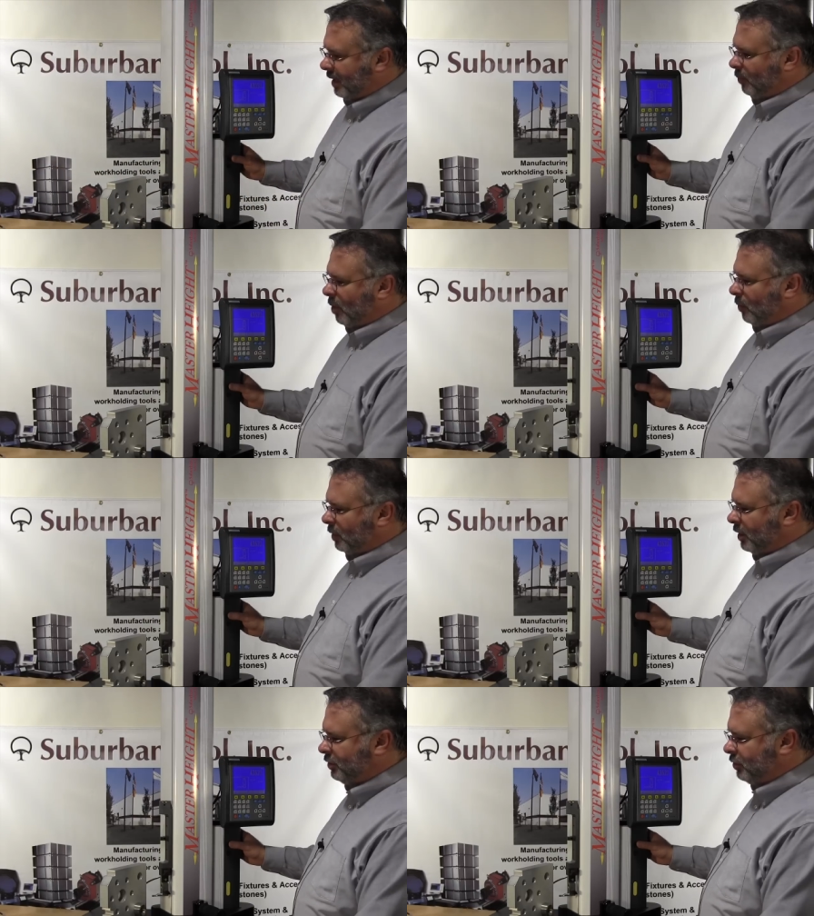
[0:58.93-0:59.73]
And what
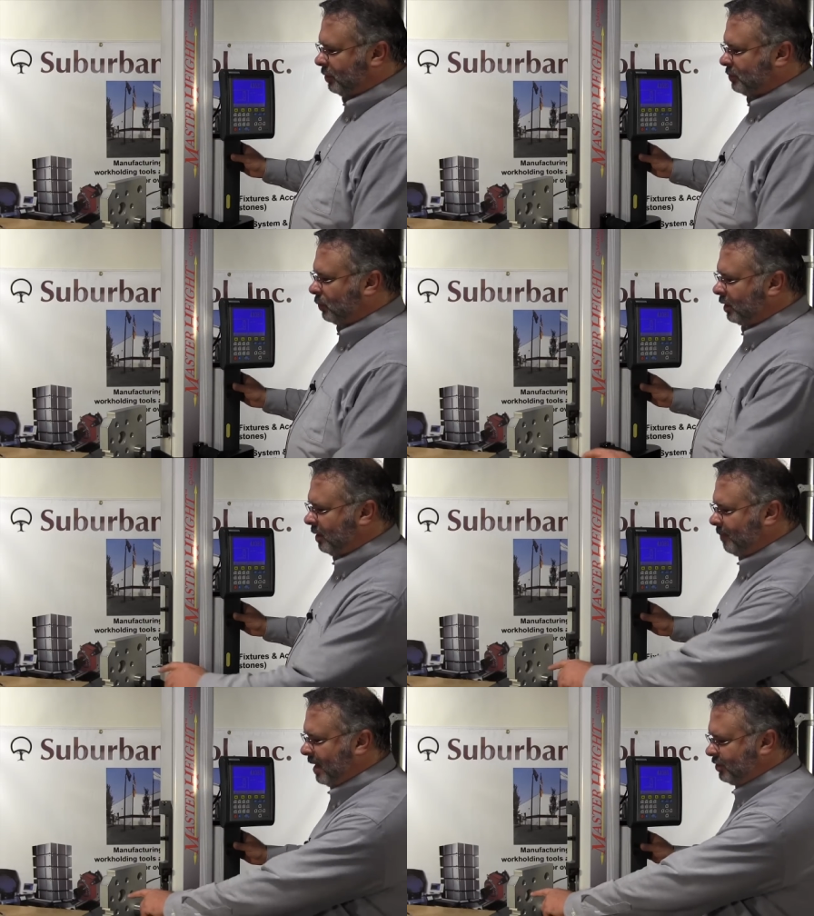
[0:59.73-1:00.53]
we're going to do is we're
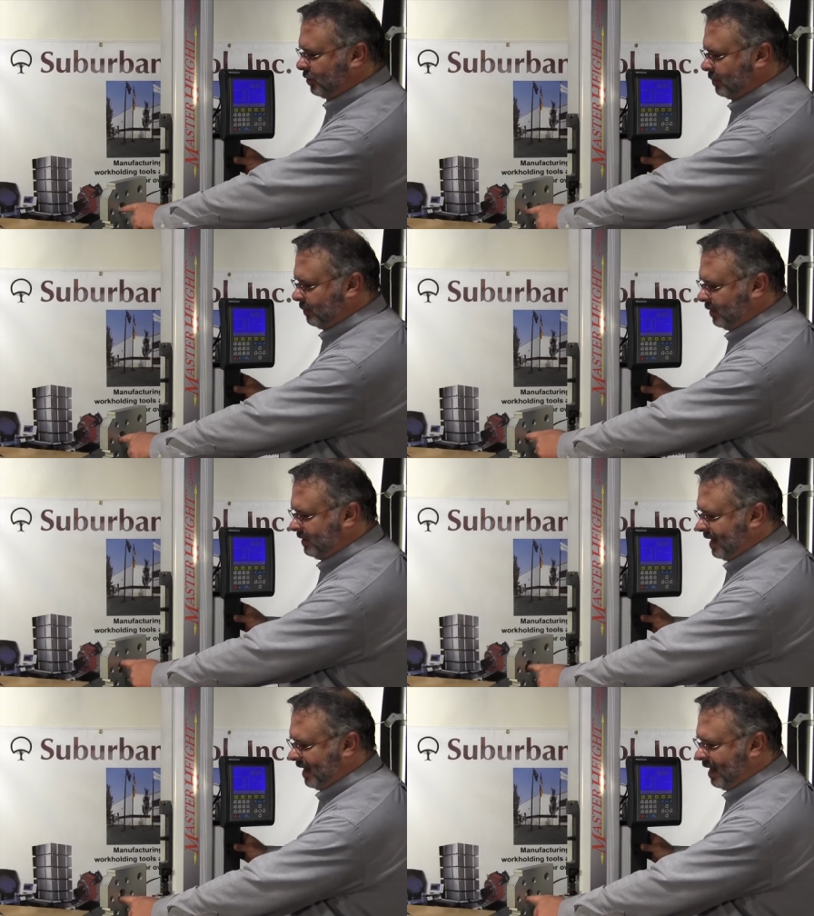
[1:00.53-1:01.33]
going to measure
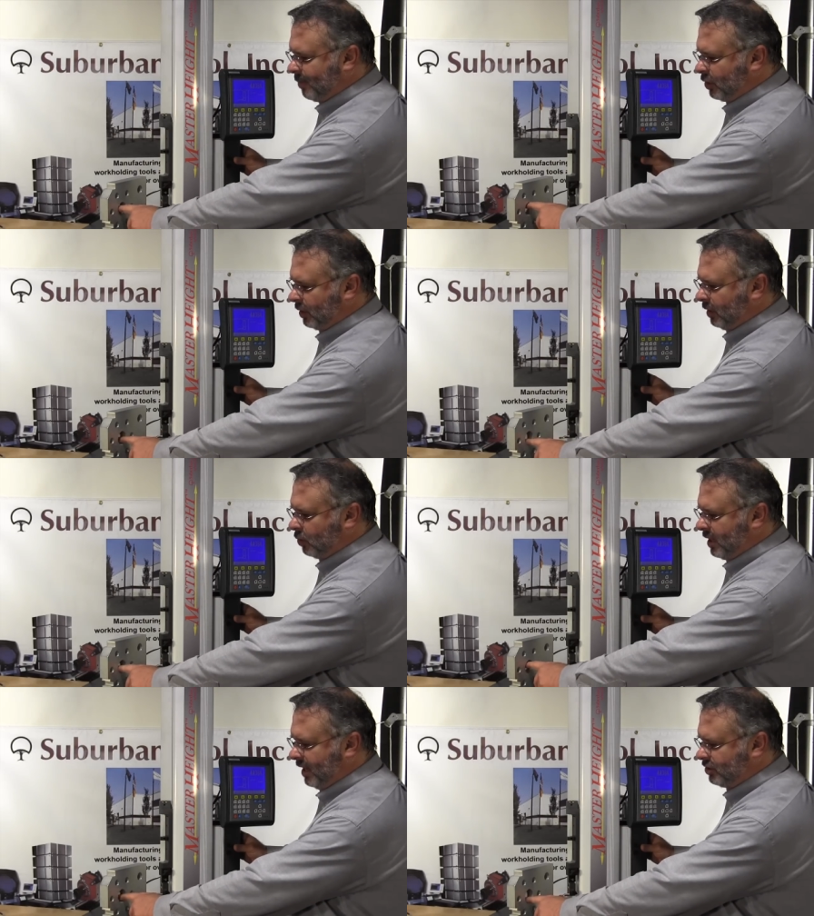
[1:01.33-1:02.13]
the diameter and
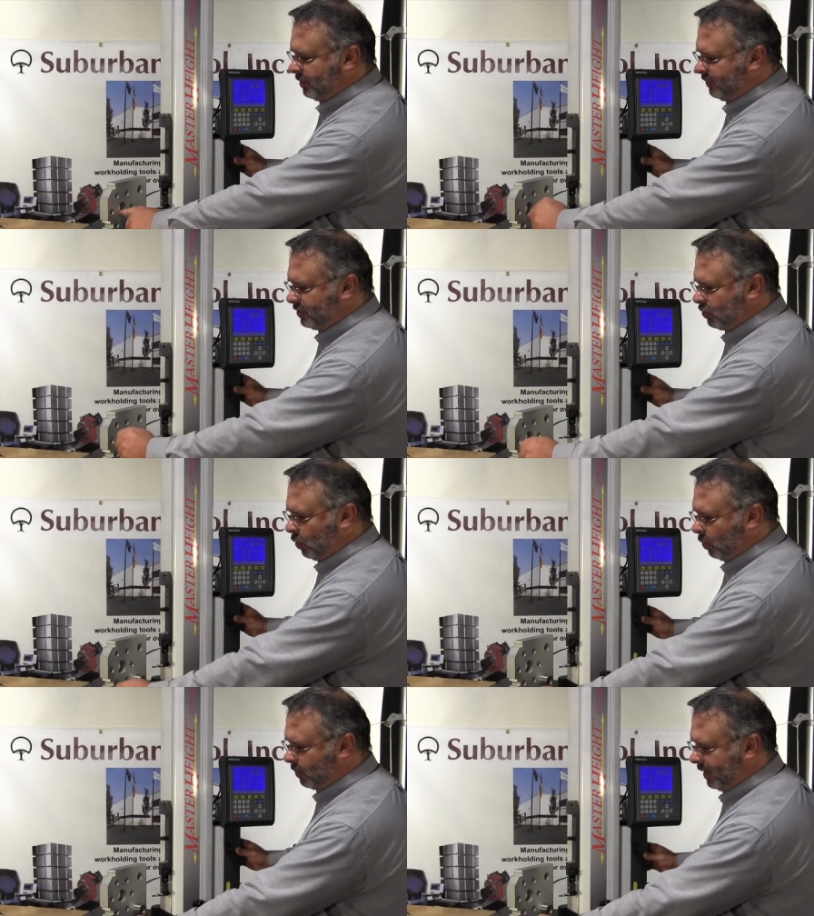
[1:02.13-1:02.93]
location of this hole